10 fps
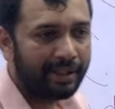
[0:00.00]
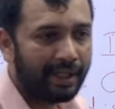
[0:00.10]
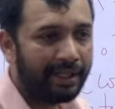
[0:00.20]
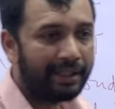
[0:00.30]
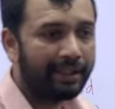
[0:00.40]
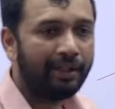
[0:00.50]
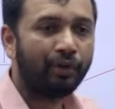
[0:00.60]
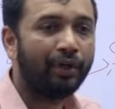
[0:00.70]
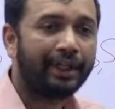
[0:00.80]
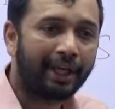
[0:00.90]
right?
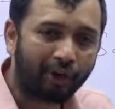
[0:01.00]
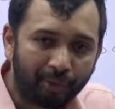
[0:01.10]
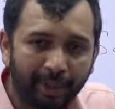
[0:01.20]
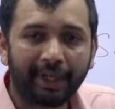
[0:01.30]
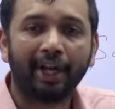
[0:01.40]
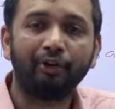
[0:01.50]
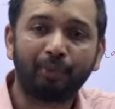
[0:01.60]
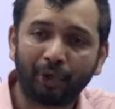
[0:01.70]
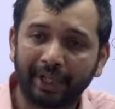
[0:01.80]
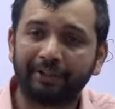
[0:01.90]
So it cannot be,
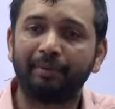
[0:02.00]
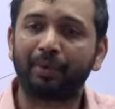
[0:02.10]
transportation